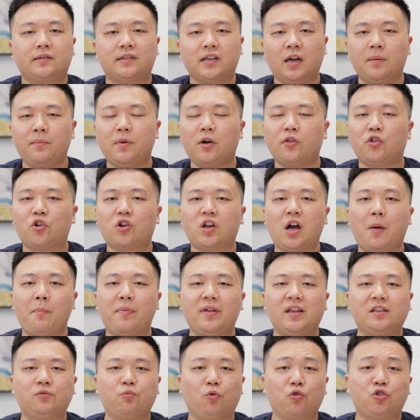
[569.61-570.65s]
Some other
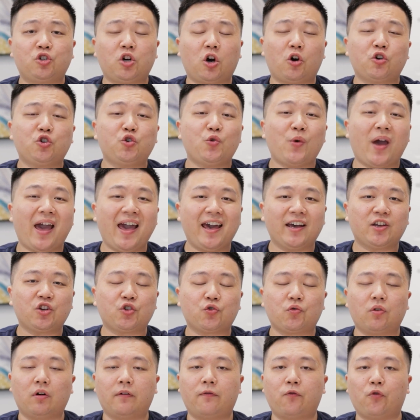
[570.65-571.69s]
companies will charge you
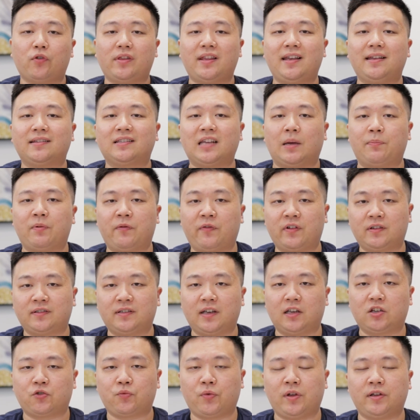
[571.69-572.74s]
extra for these type of
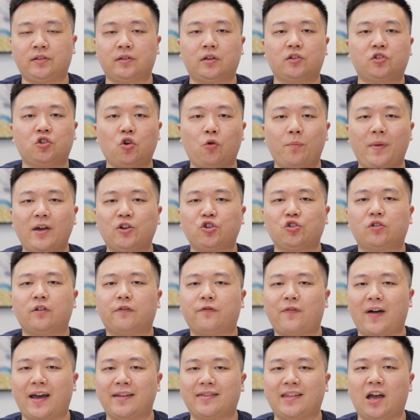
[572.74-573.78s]
accessories, so make sure to
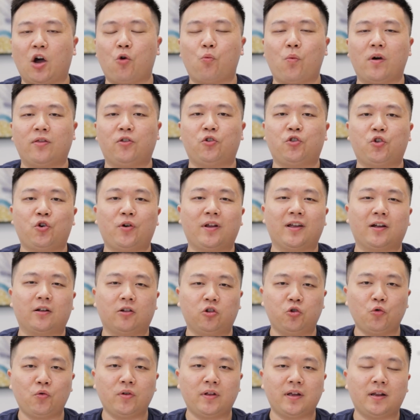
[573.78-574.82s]
find out whether they're
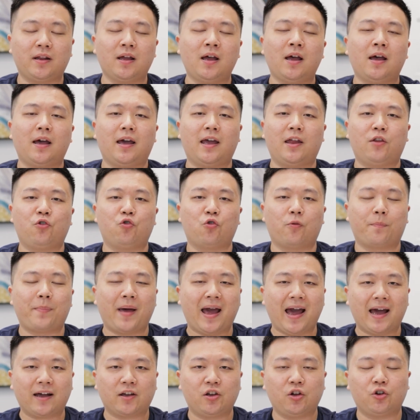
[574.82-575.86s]
included in your
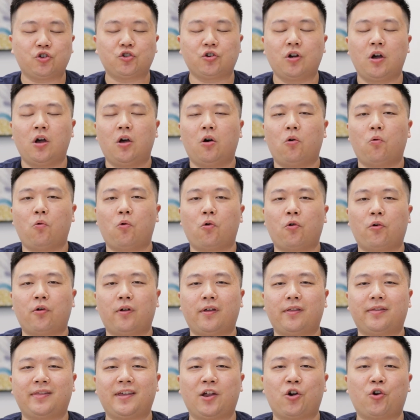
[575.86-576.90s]
package
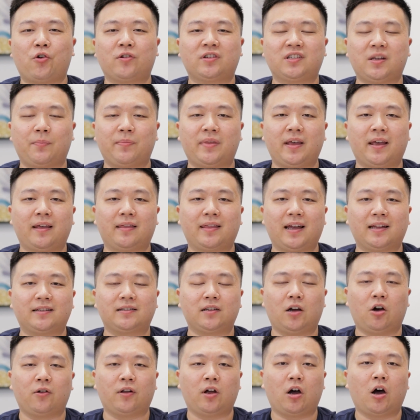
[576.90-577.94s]
or they are something that's
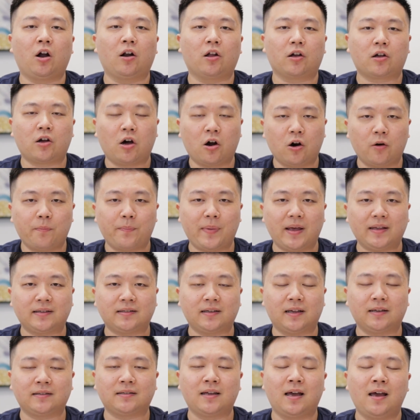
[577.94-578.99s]
on an a la carte
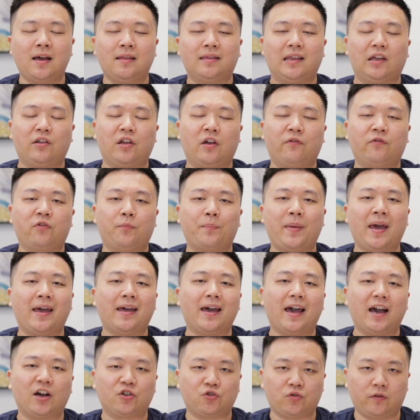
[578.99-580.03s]
basis that you have to
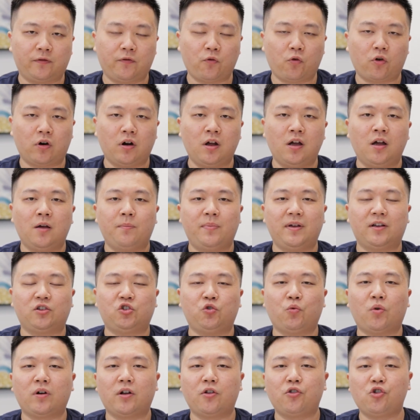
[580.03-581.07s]
pay extra for, because
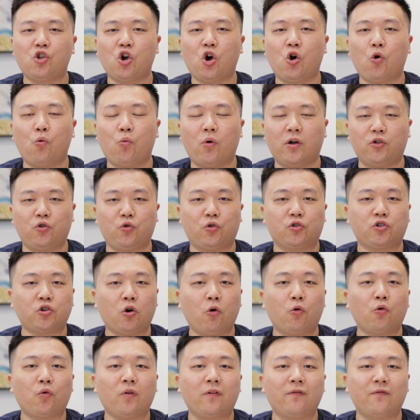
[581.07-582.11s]
you wanna know what your
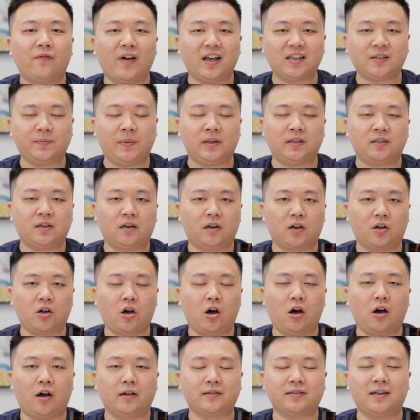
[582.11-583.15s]
total investment is gonna
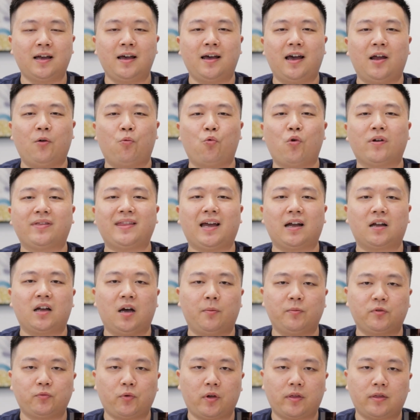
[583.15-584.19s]
cost and what that
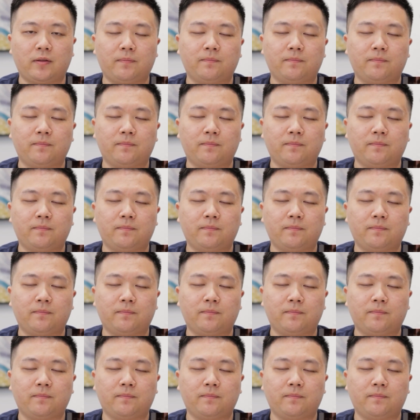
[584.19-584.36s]
comes with.